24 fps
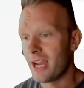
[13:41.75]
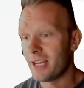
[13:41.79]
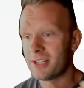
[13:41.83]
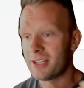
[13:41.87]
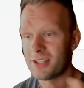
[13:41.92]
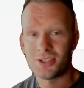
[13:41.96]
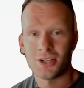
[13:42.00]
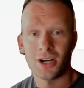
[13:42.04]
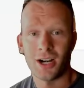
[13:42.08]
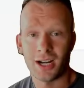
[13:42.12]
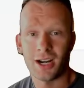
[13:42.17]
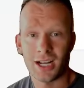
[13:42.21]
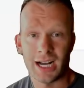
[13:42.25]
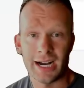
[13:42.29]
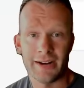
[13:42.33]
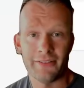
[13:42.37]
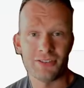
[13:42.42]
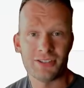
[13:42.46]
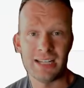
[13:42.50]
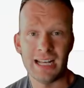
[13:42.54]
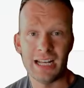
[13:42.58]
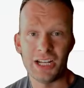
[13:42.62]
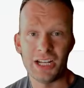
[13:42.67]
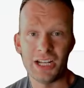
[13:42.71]
to start
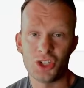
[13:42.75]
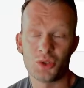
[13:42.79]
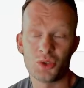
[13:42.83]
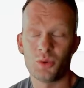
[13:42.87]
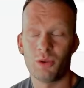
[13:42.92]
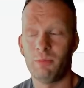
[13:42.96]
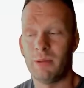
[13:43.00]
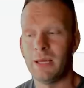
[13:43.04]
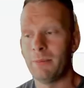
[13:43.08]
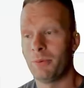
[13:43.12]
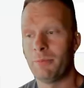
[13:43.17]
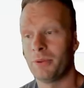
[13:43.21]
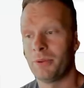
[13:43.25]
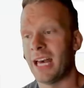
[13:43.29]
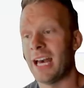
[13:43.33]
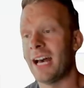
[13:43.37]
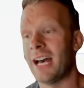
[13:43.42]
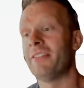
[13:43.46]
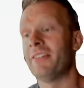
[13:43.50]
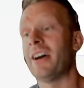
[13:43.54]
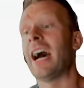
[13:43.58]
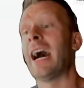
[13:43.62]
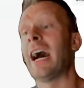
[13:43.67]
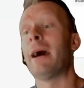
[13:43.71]
conversations with people that have
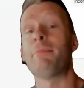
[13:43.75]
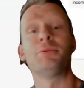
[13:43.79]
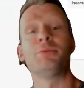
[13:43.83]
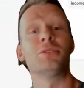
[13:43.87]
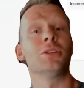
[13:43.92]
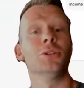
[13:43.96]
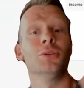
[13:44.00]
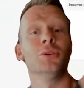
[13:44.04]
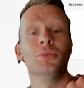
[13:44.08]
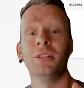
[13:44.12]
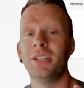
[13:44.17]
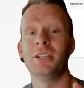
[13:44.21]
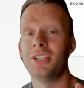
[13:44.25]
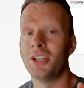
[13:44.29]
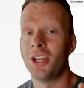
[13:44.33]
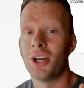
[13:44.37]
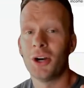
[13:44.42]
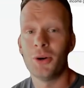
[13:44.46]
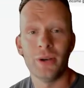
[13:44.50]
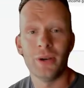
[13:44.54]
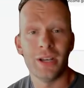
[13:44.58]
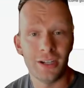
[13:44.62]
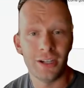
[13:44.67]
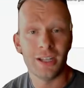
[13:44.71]
absolutely no
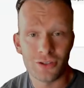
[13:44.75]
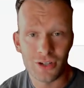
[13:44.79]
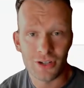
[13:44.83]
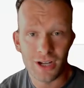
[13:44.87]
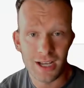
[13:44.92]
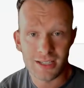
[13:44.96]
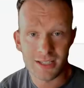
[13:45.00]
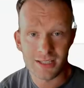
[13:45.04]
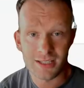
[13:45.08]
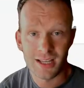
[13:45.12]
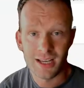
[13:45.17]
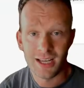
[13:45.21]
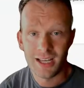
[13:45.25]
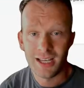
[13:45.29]
interest